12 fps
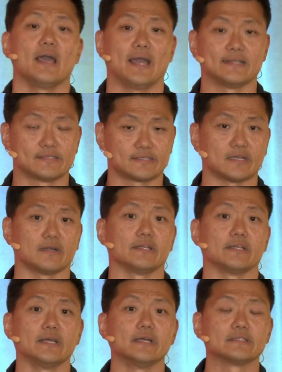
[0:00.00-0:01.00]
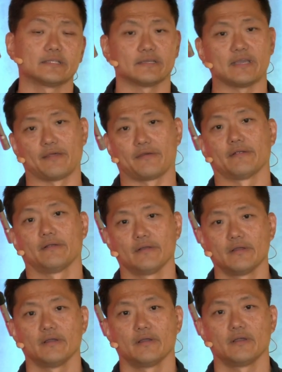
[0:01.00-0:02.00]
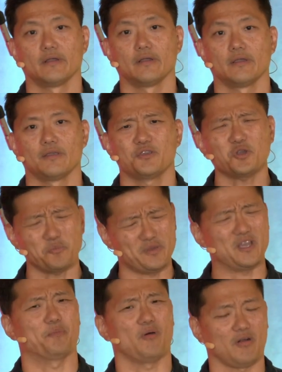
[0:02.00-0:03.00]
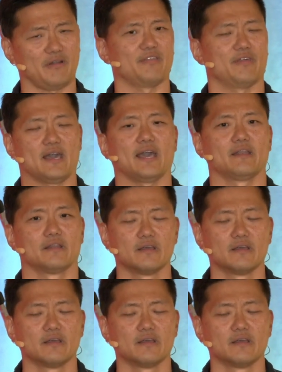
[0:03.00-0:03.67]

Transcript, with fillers: and studied together. You could be a part of that.